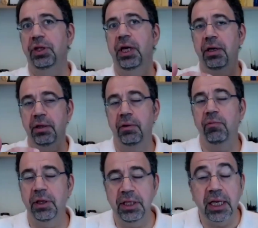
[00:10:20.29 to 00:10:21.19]
they're
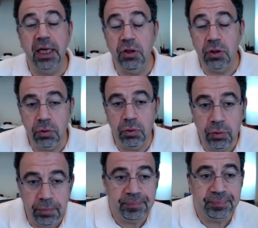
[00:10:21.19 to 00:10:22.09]
what they can
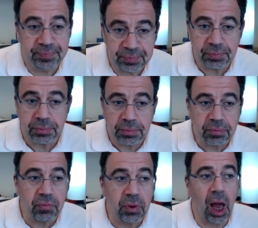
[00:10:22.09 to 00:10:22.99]
do,
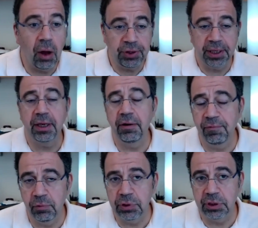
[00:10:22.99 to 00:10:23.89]
how they can
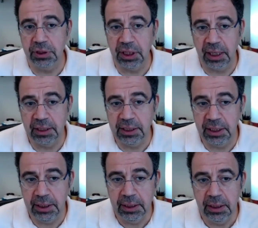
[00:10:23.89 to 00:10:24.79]
influence
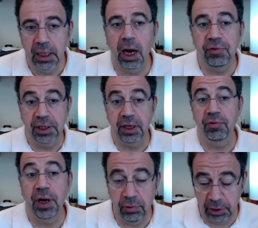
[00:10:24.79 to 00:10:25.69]
society, how they can
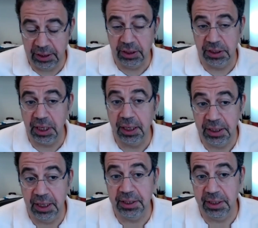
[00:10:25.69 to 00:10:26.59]
regulate
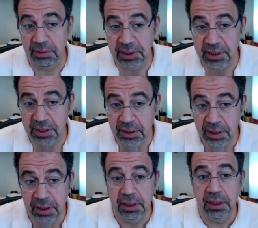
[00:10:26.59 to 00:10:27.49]
society has limits.
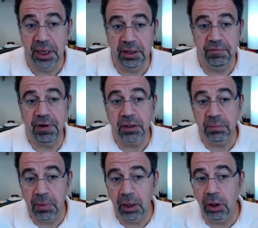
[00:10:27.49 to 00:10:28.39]
And in fact,
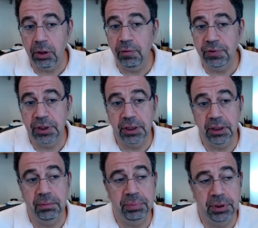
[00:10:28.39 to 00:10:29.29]
a lot of
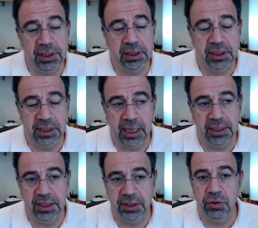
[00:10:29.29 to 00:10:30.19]
the political
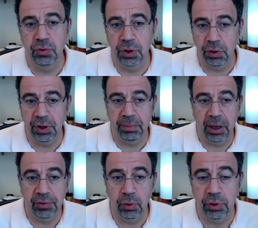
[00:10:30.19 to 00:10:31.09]
scientists who thought
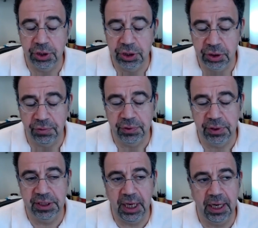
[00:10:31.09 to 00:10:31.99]
about origins of
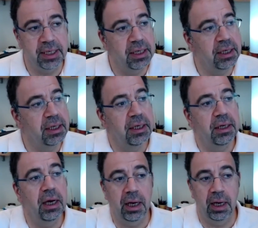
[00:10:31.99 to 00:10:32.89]
the state
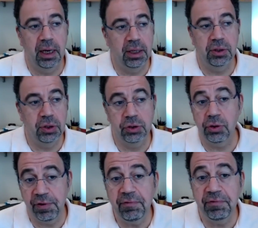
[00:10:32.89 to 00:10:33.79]

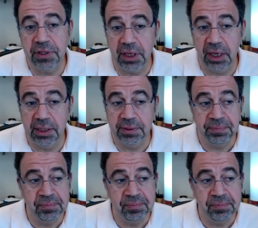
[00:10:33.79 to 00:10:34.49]
sort of emphasized,